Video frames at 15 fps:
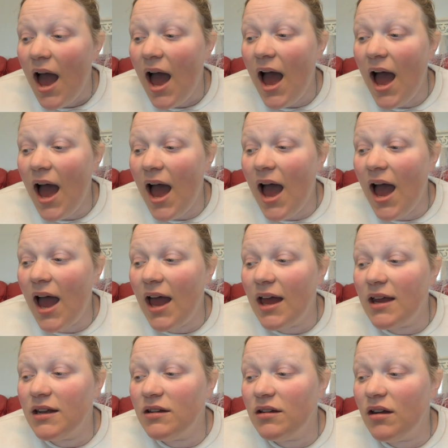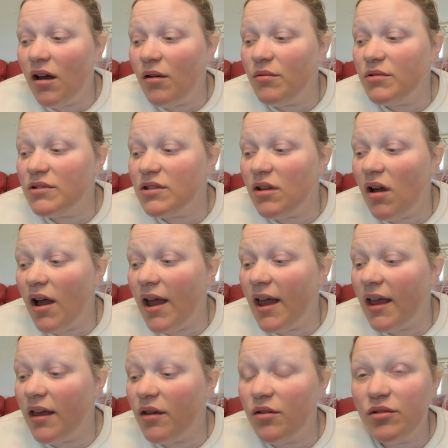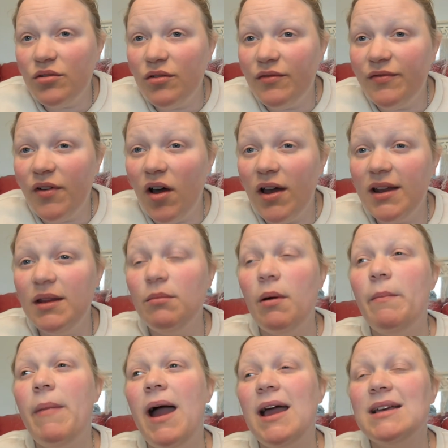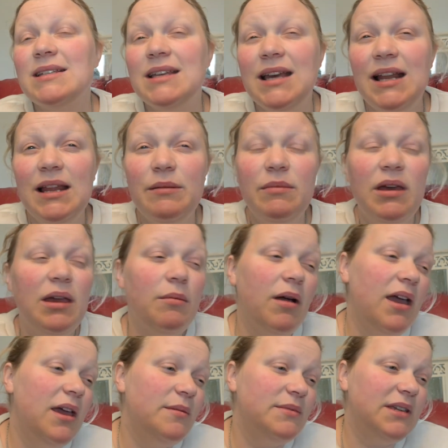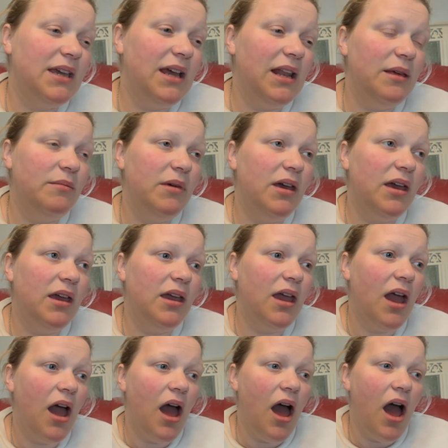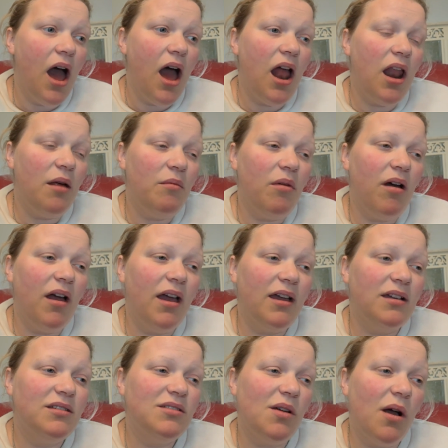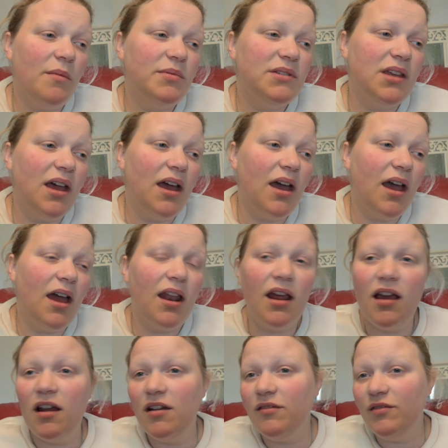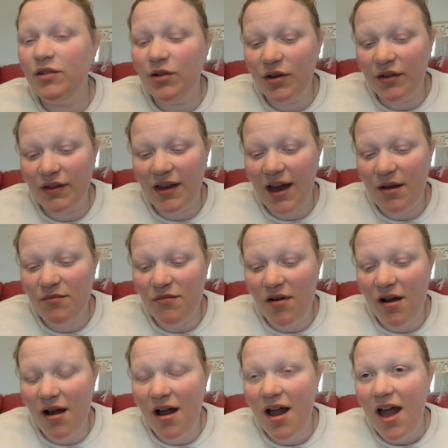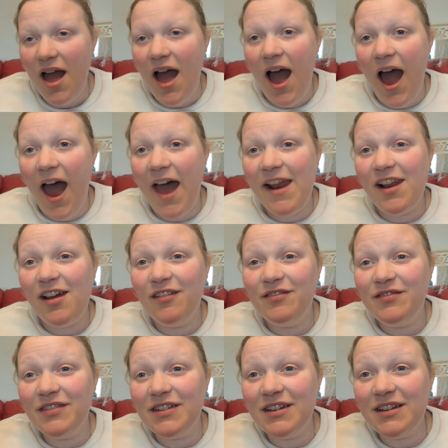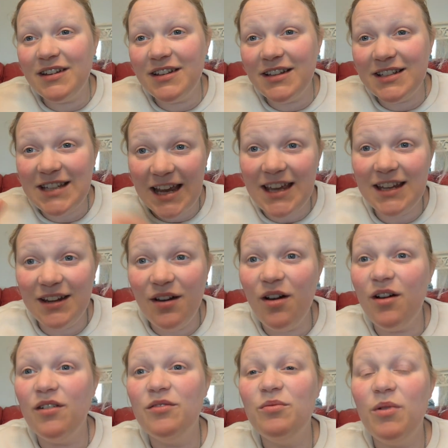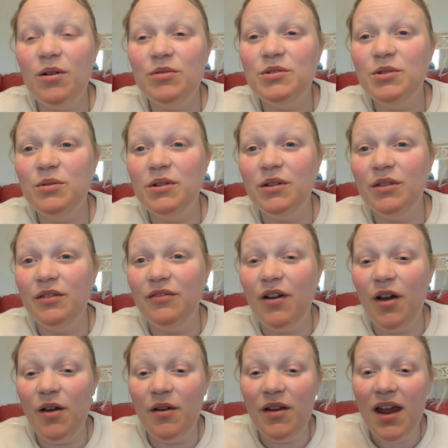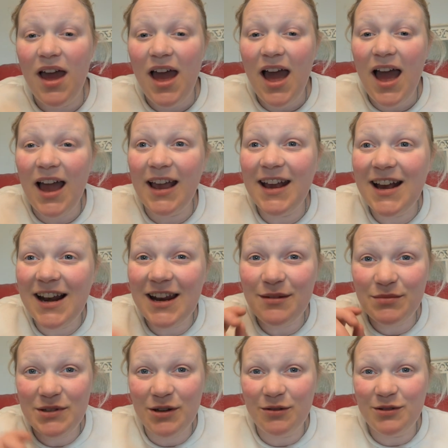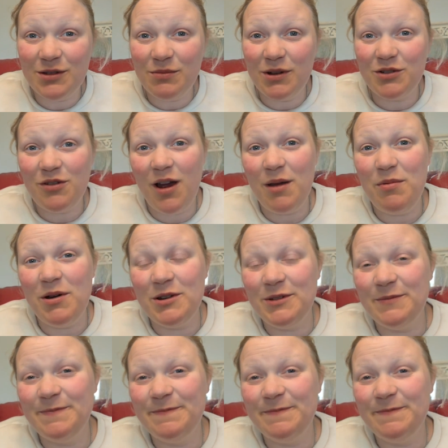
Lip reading: And I was like, could not find it. My back's killing me, my hips are killing me. And I'm like so upset. And I kind of look at the camera, and I've taken it off while talking on the phone and clipped it onto my tripod.